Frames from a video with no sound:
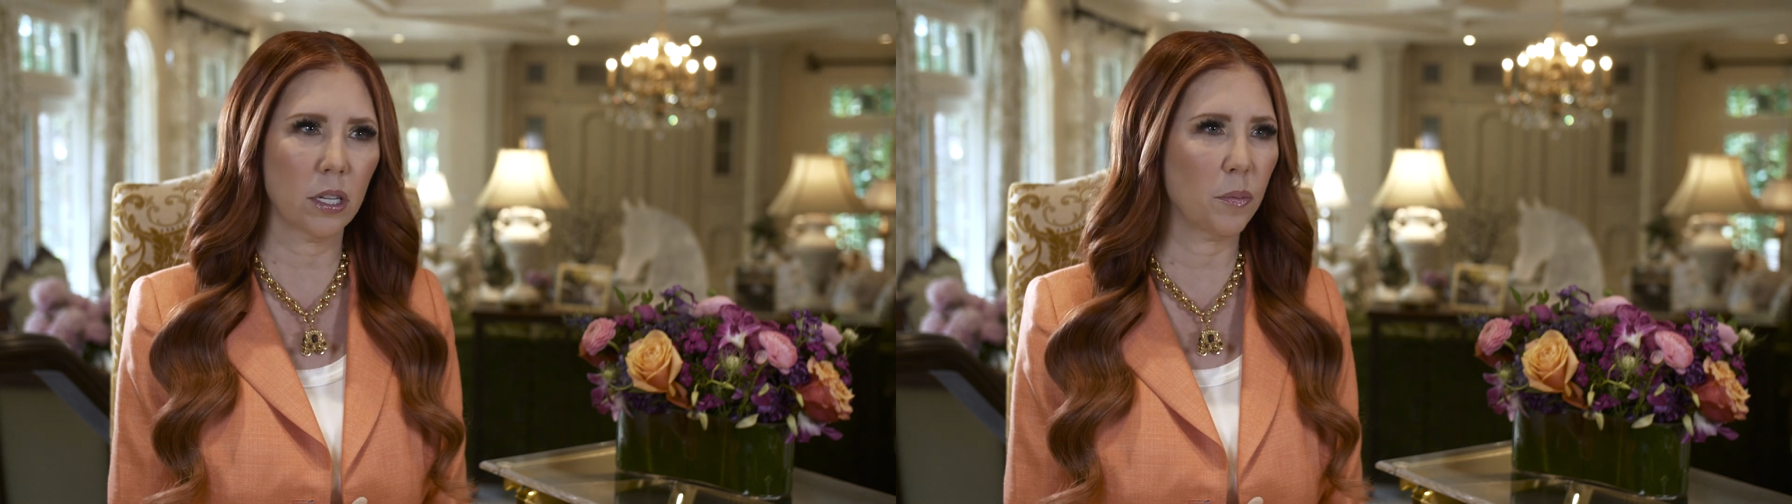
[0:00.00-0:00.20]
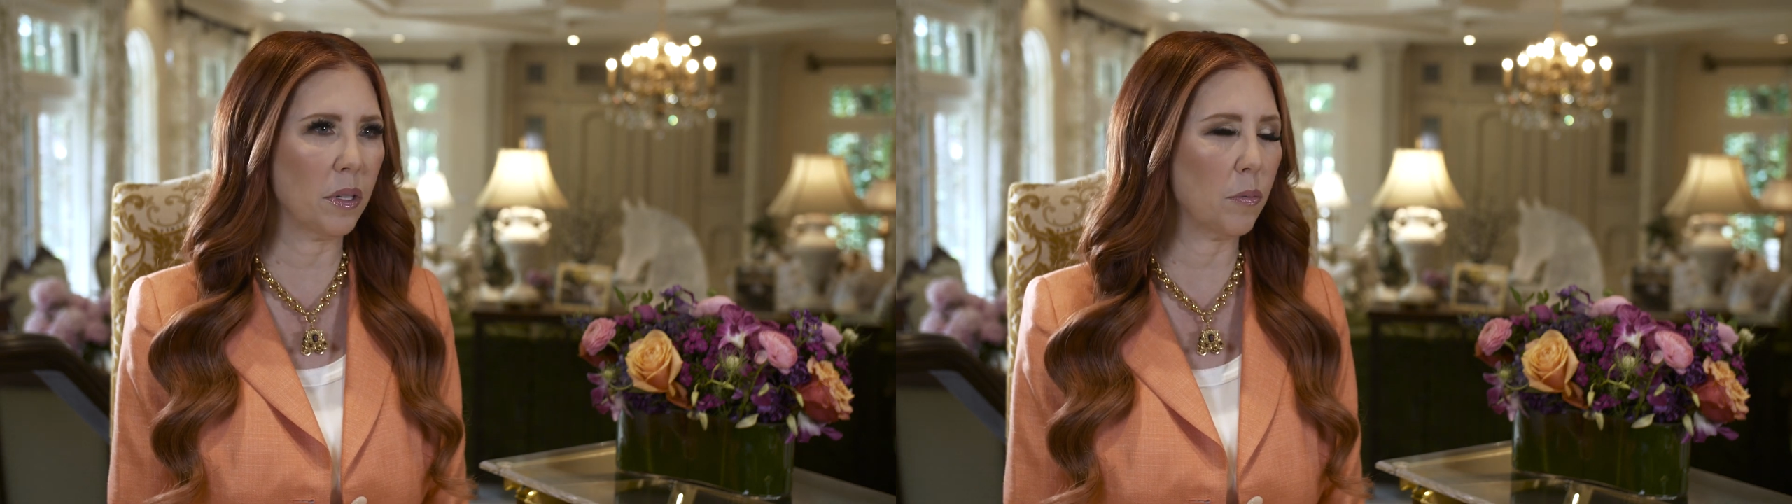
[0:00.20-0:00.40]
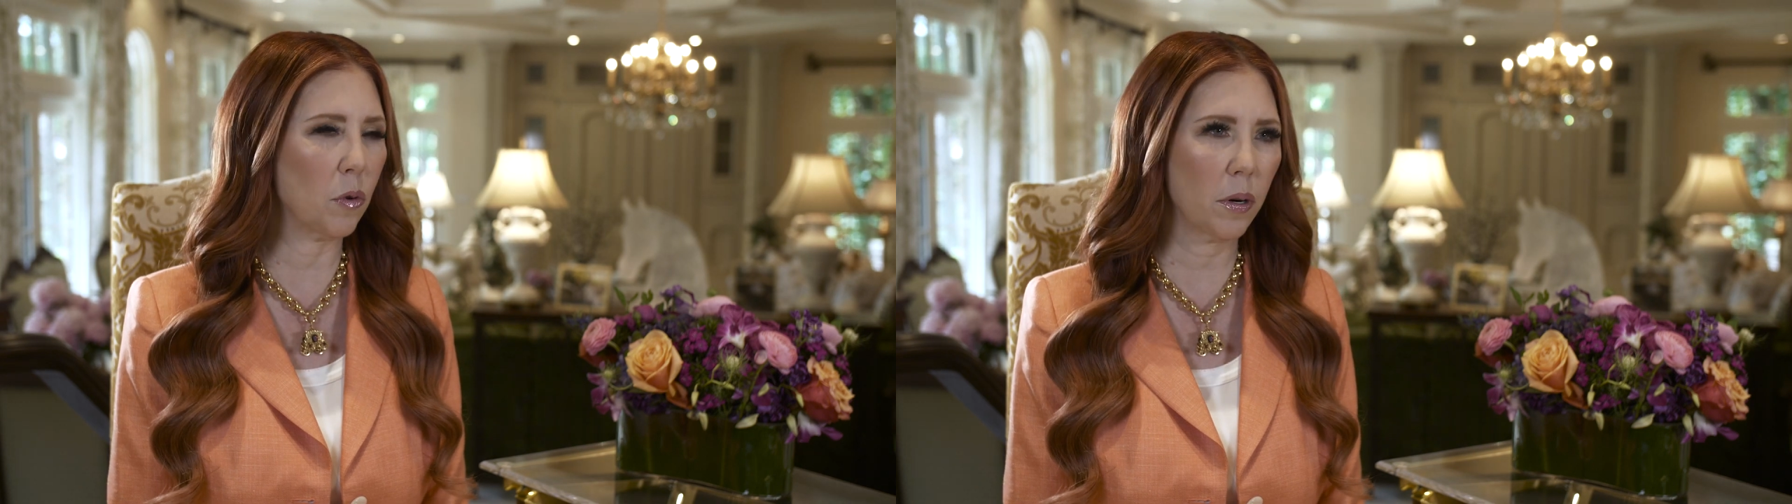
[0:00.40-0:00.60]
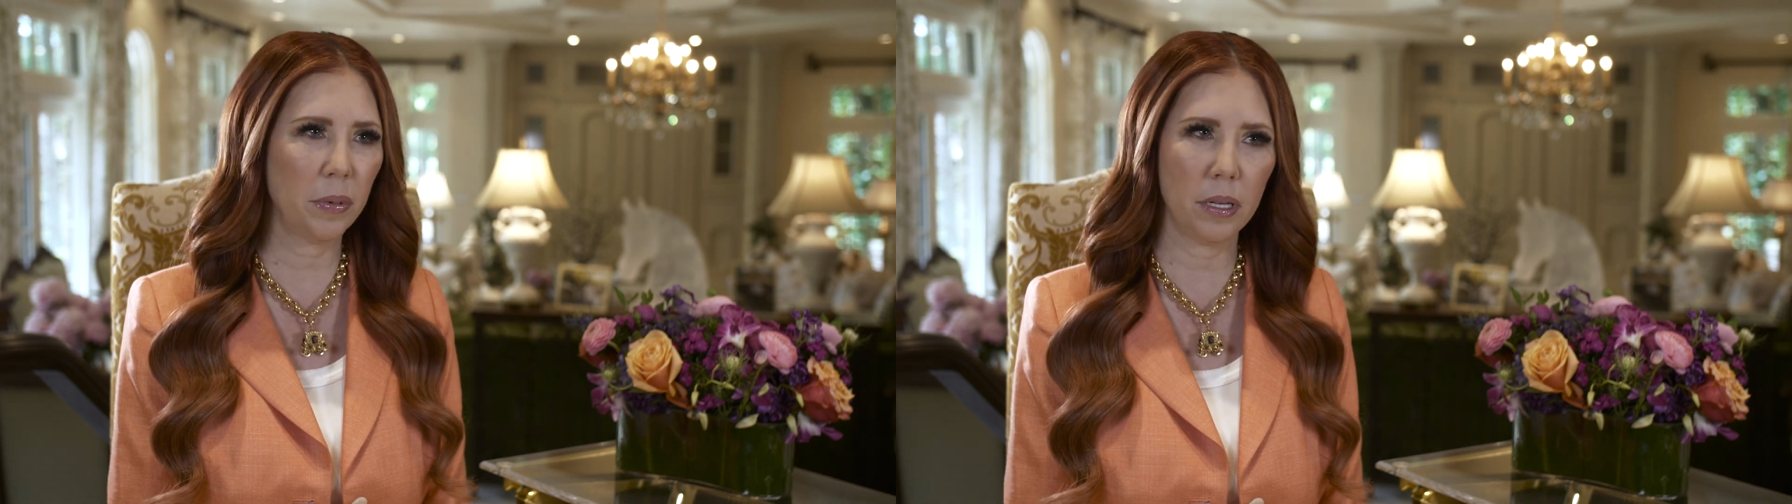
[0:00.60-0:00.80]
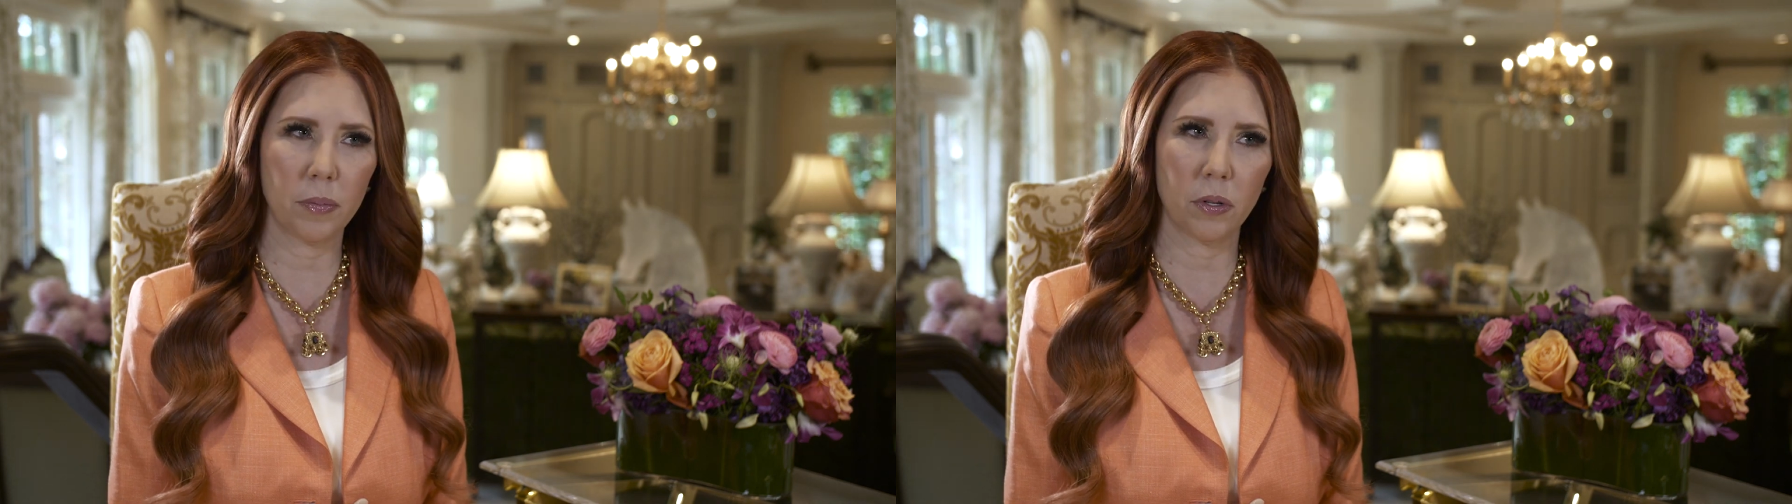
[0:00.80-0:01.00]
helping more
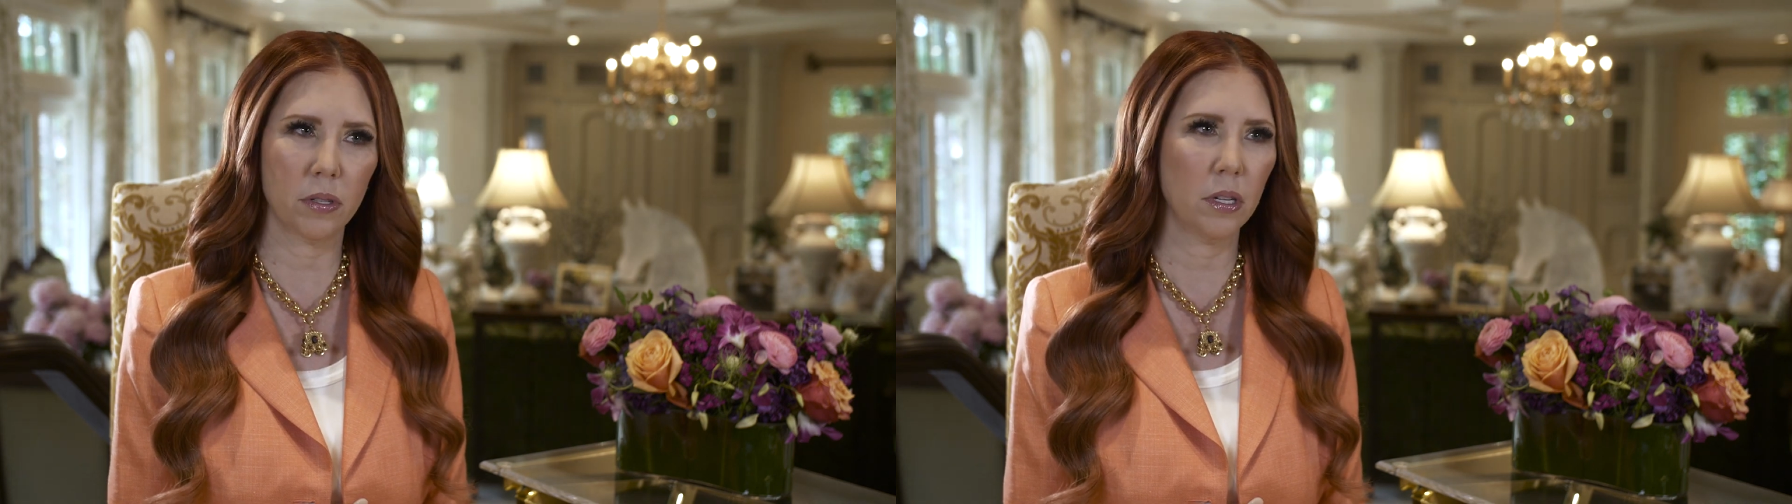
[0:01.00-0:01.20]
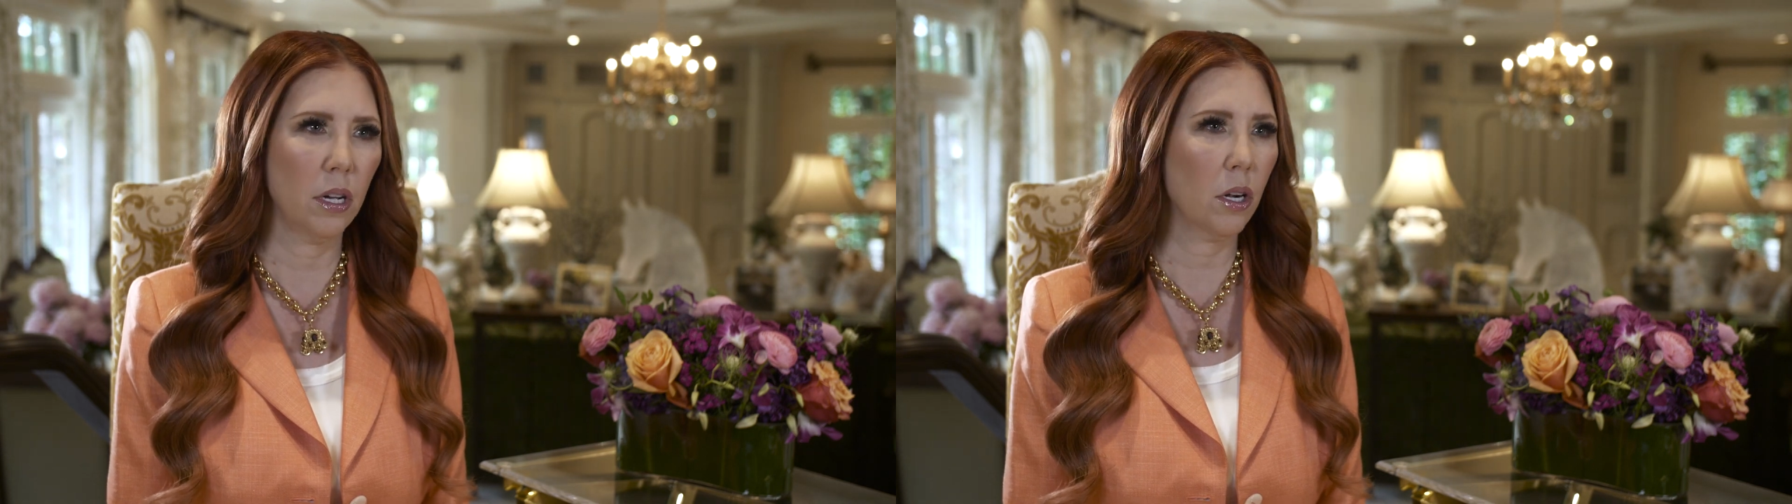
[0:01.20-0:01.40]
people